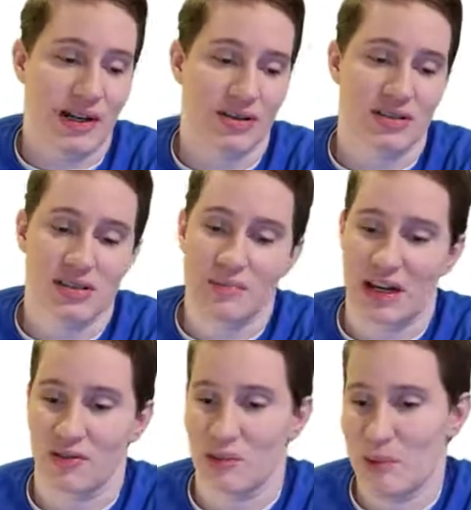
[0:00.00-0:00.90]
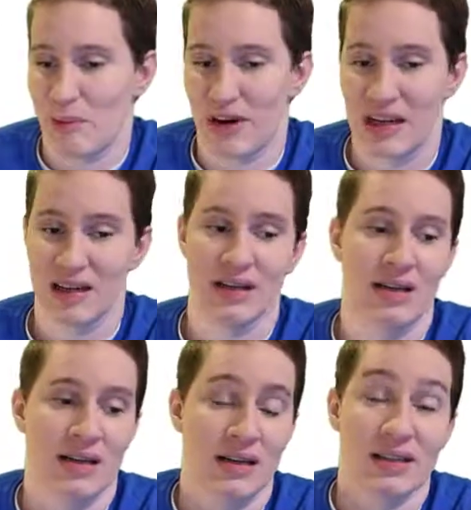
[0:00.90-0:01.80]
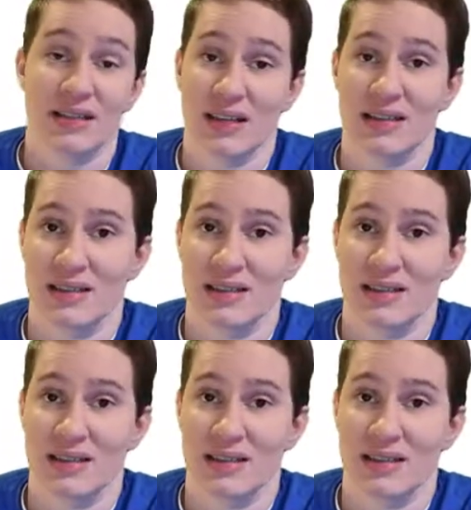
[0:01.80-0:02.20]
and now it's just a matter of remembering it. Side,